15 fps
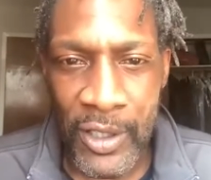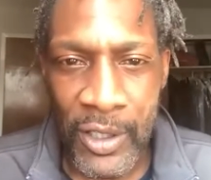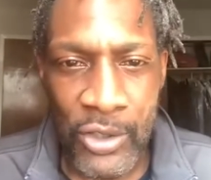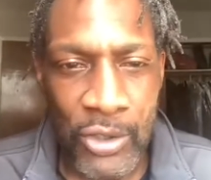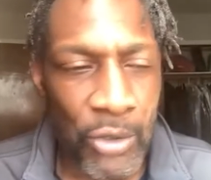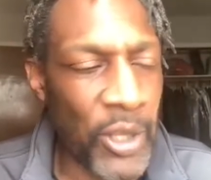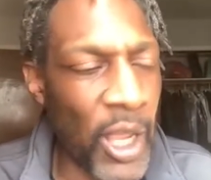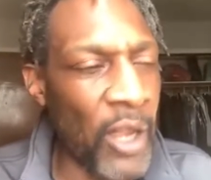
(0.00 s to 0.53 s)

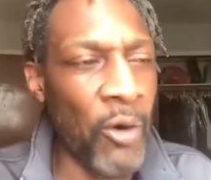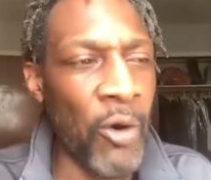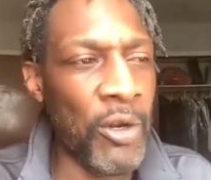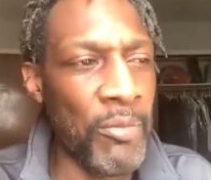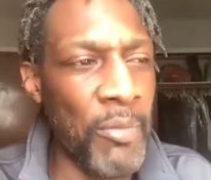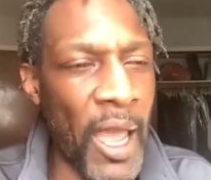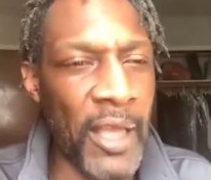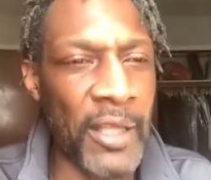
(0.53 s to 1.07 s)
So they
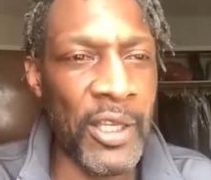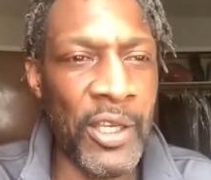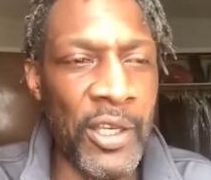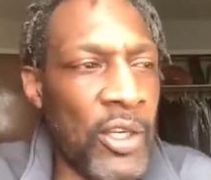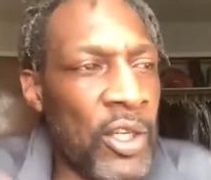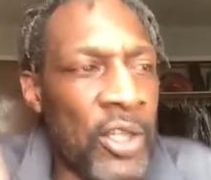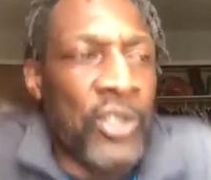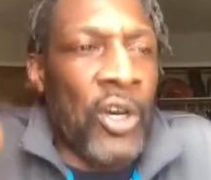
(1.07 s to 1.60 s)
automatically
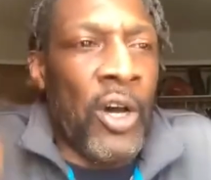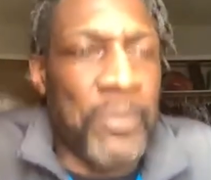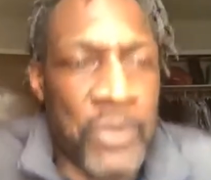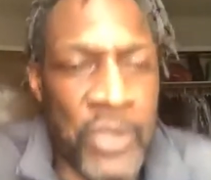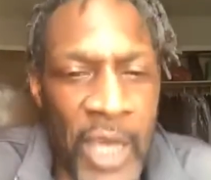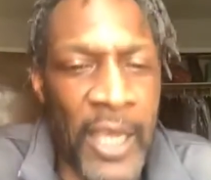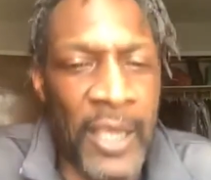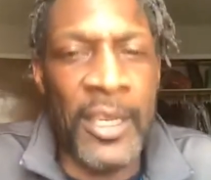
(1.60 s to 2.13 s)
is uptight.